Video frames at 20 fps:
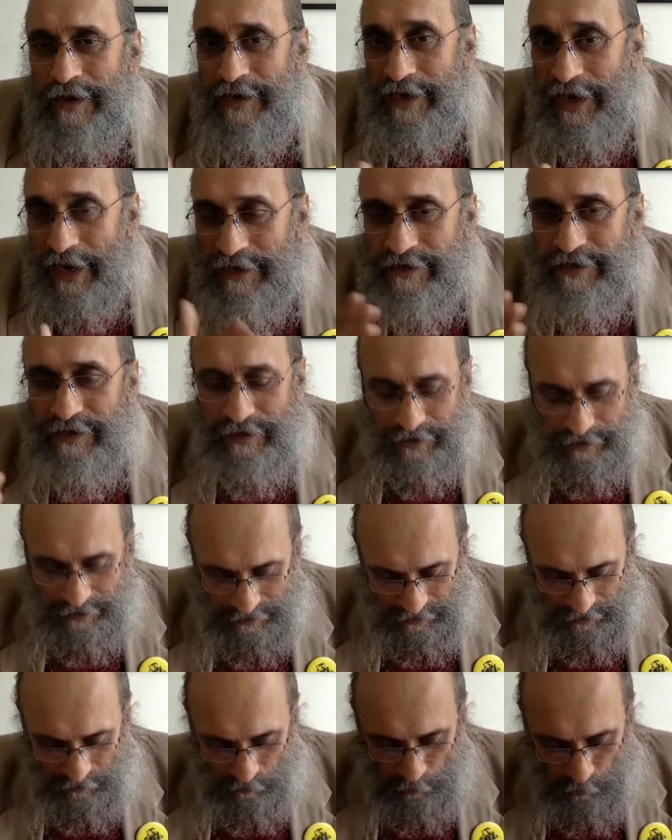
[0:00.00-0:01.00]
Yet,
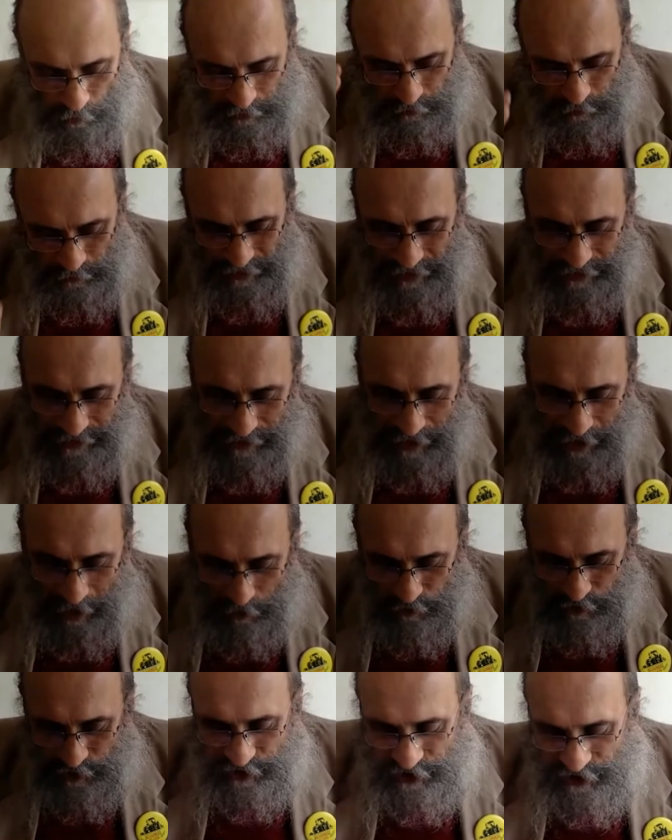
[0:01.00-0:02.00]
what we are
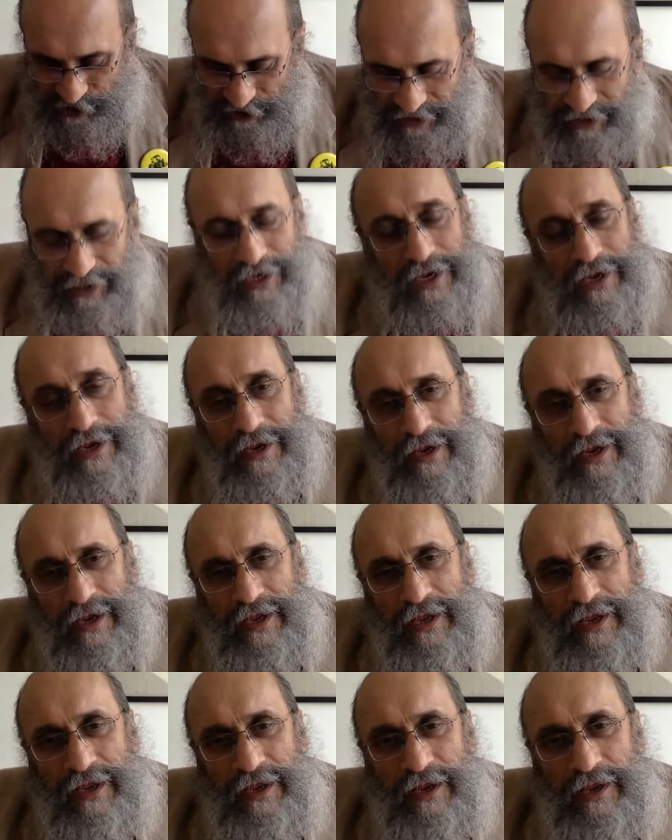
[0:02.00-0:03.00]
now seeing
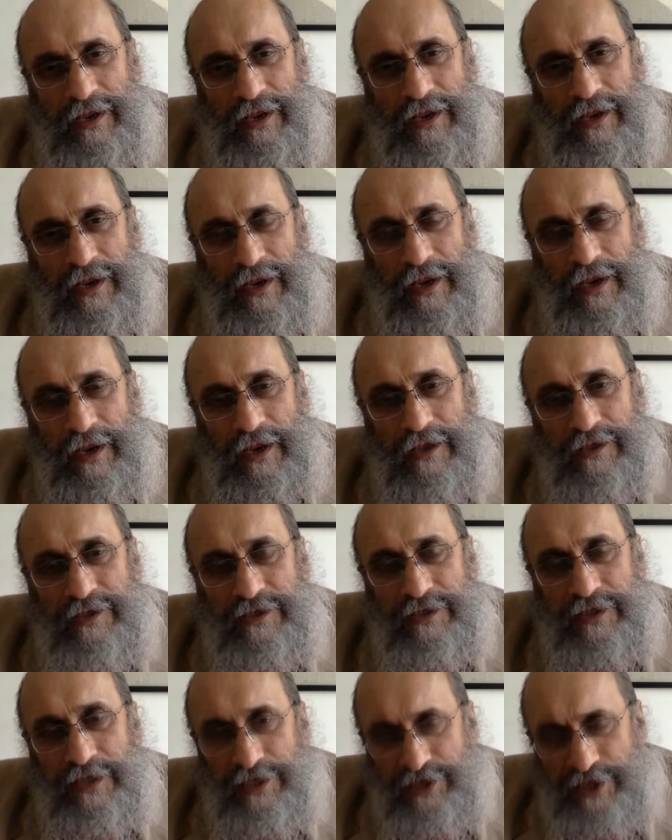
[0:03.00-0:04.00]

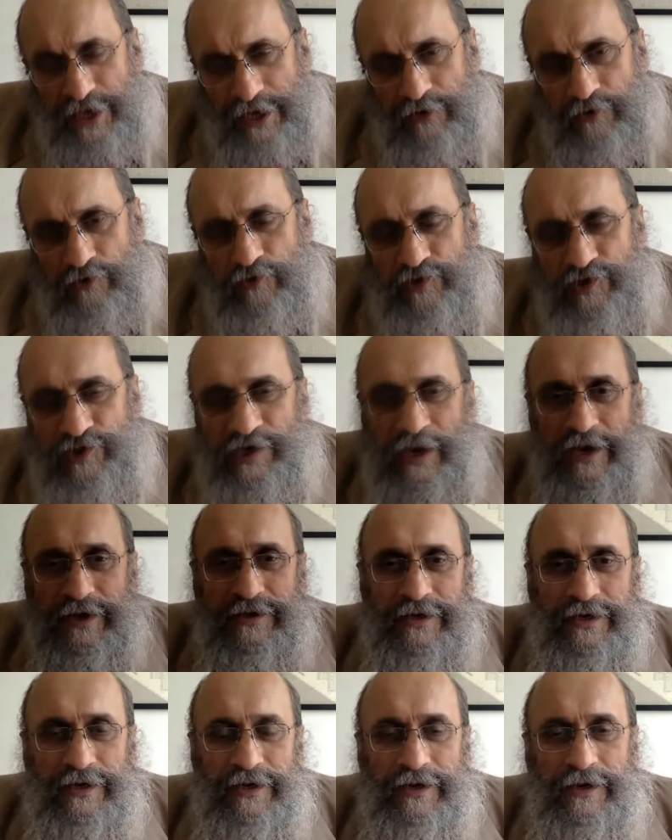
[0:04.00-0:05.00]
is this
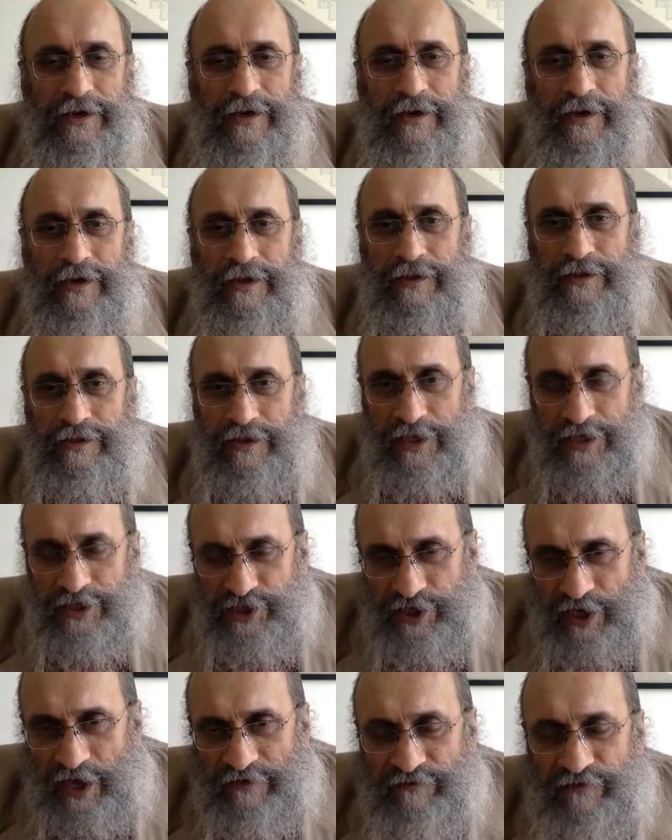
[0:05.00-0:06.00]
heterogeneity,
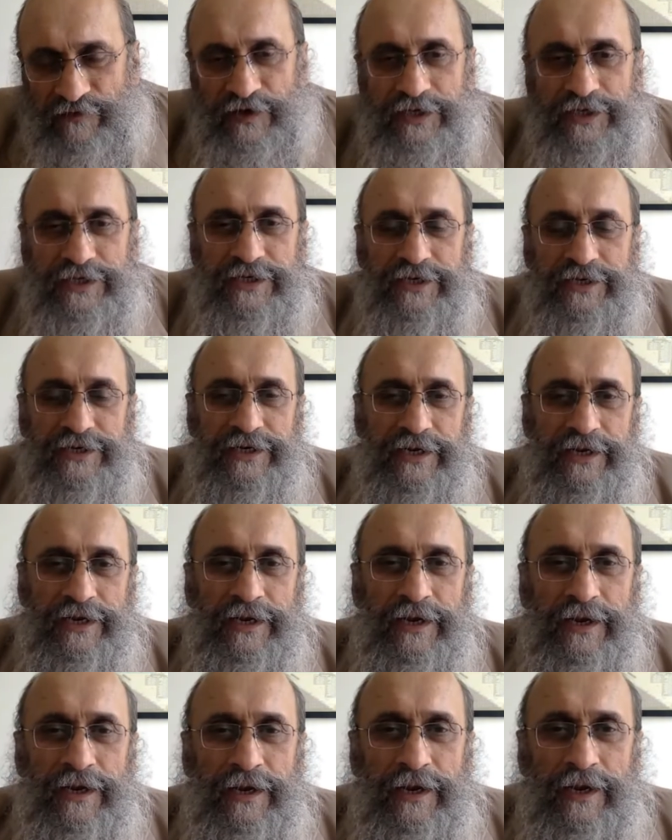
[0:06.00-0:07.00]
this
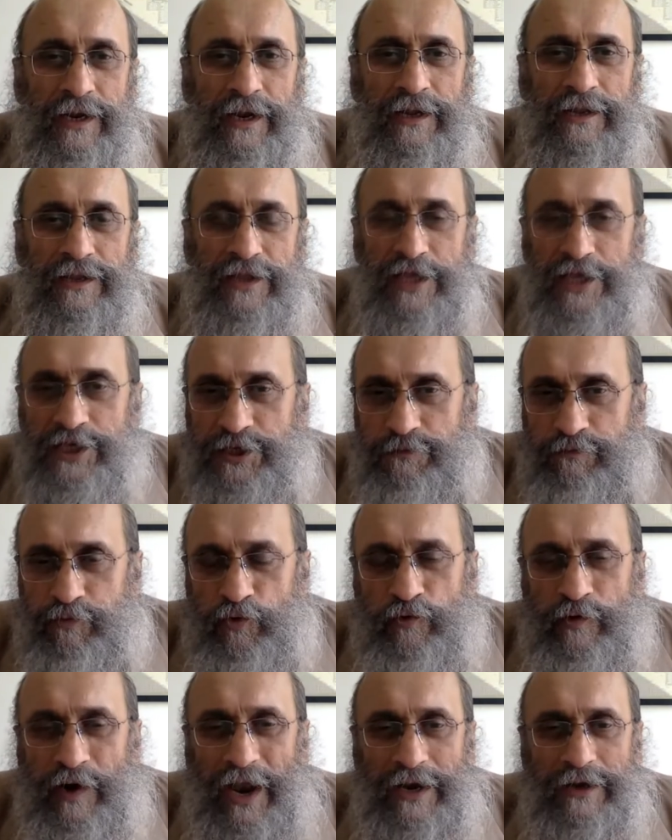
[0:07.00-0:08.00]
diversity, this
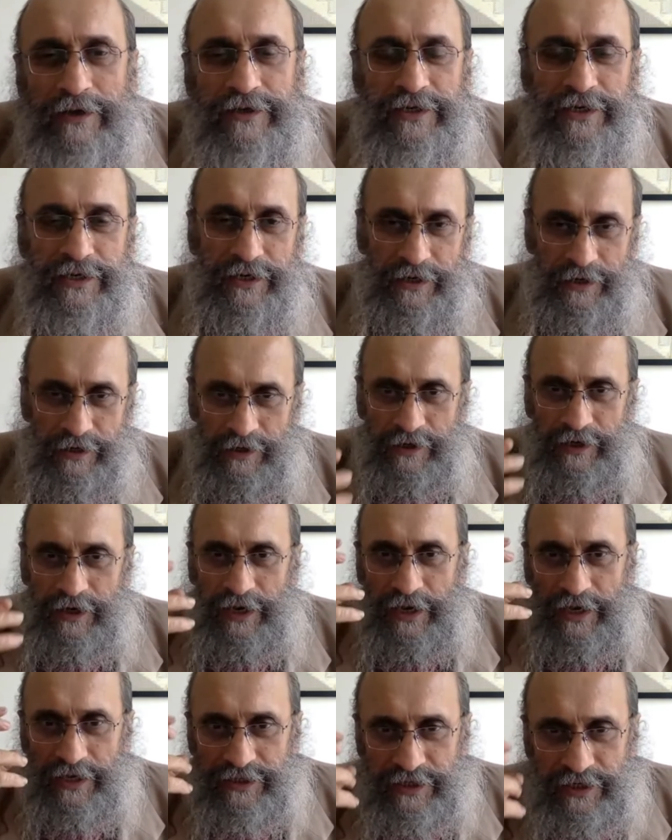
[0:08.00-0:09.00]
plurality
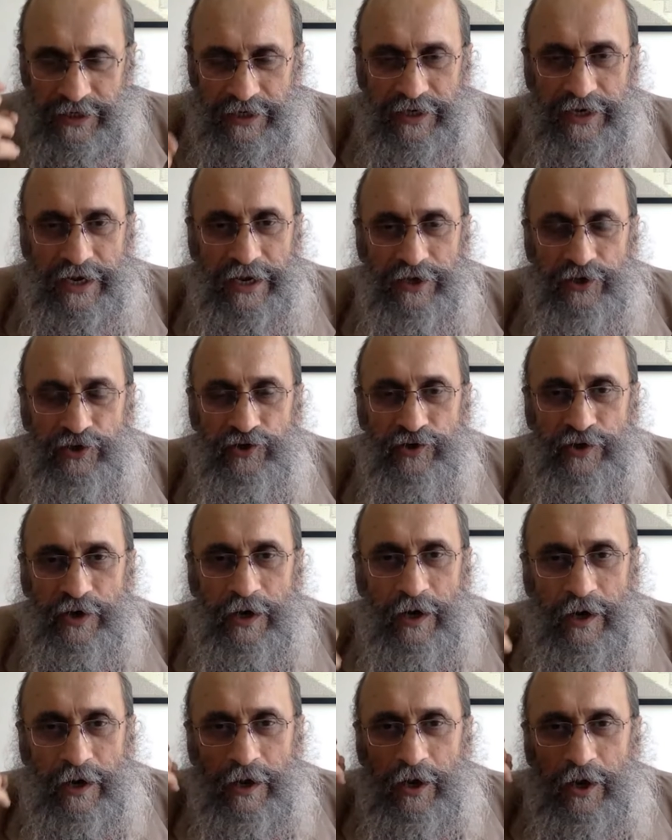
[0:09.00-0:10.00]
is in
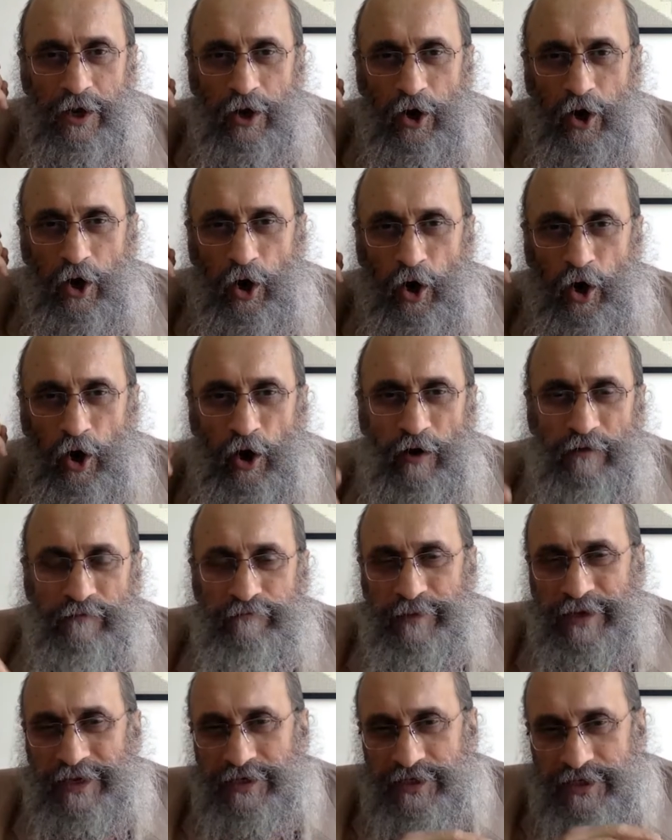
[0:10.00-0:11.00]
danger
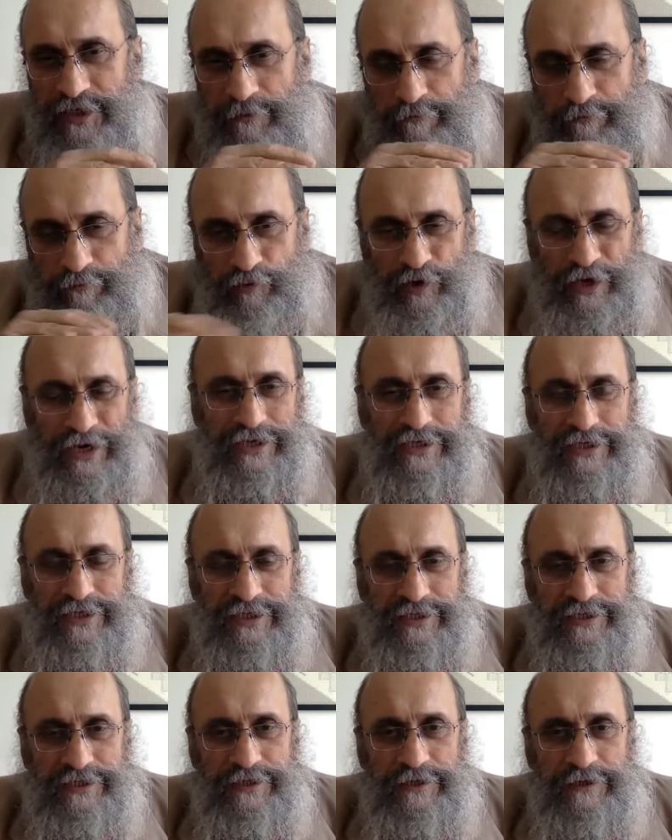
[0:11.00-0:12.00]
of being
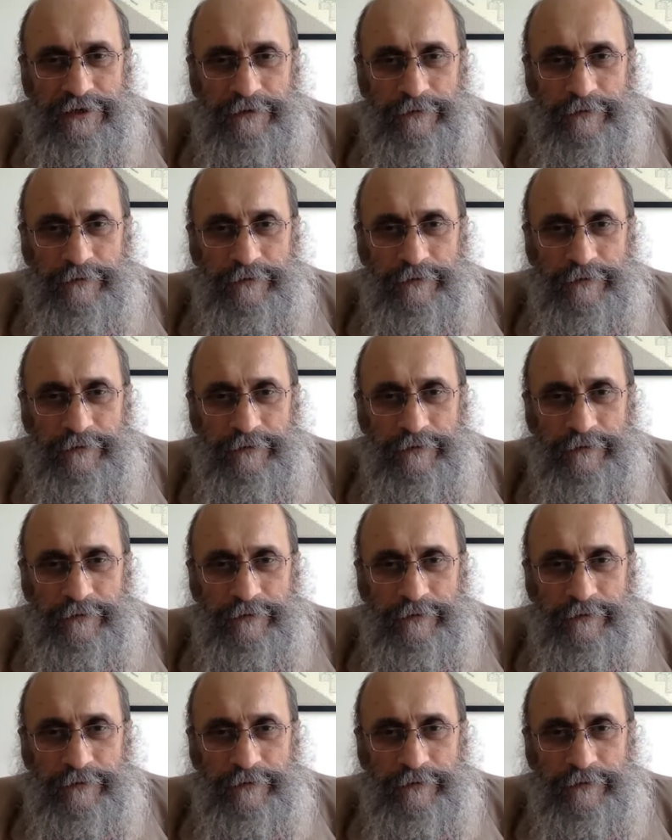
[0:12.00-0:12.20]
suppressed